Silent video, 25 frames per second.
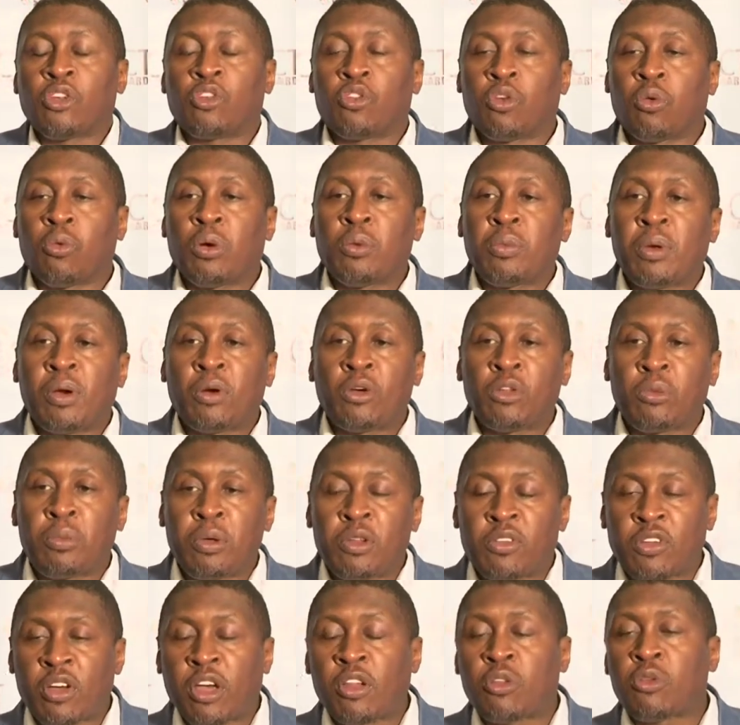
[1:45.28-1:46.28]
So what we're going to
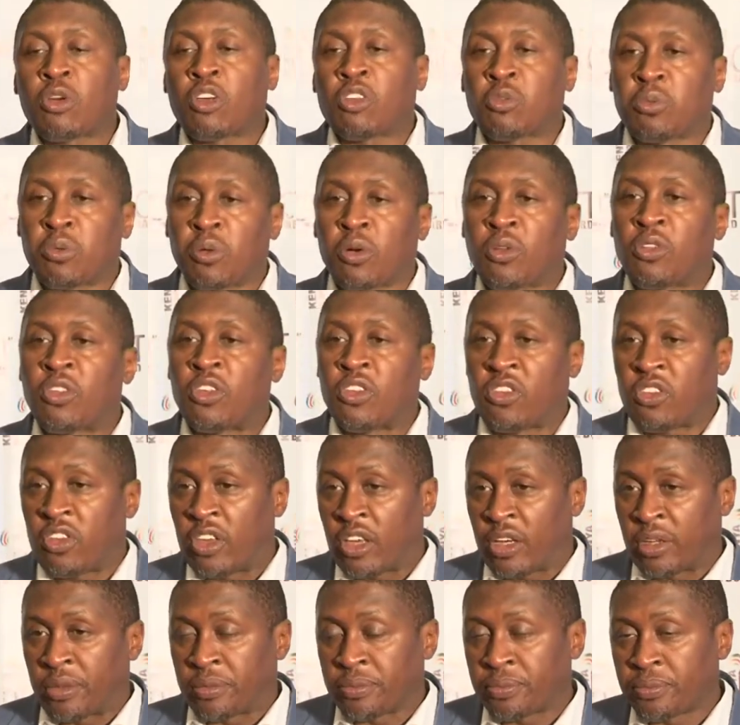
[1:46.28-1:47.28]
be trying to explore this
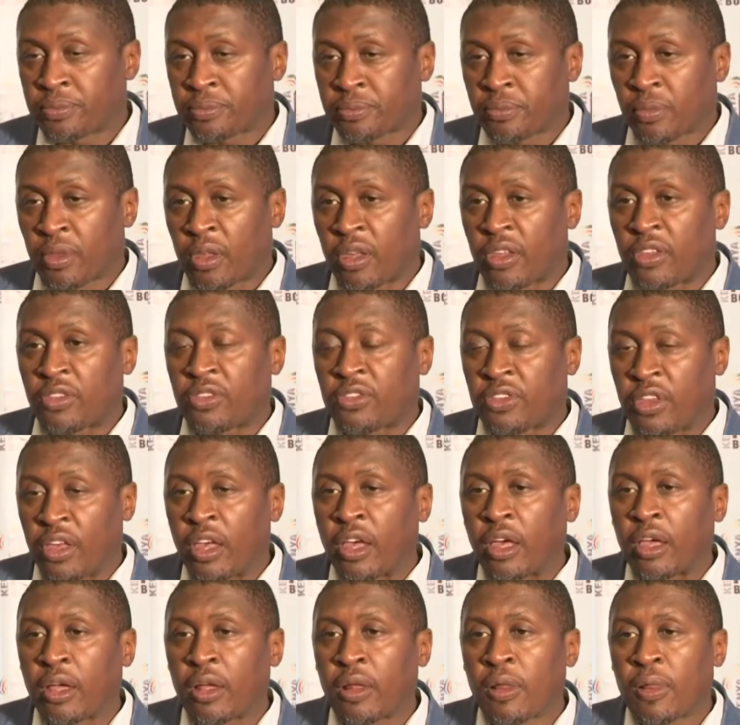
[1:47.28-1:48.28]
year is
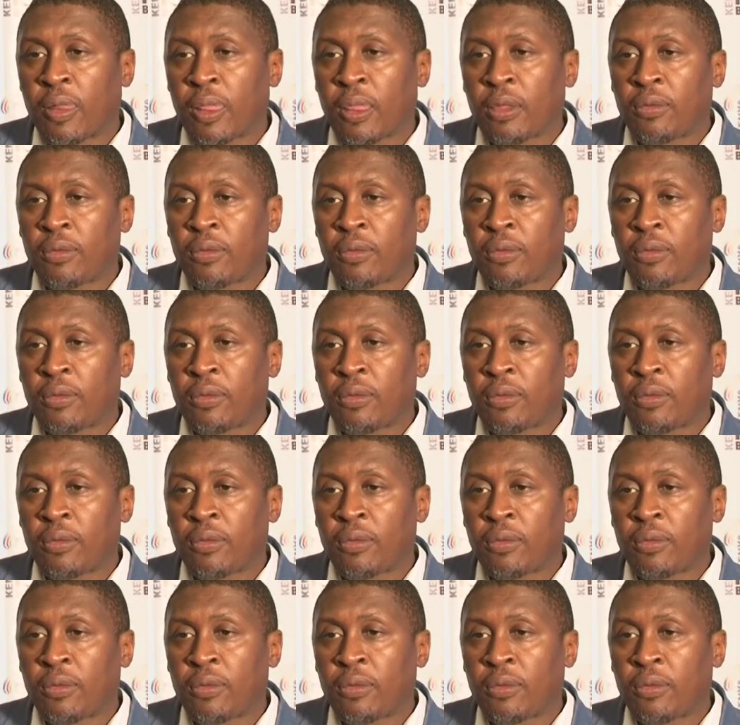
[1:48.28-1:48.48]
saying,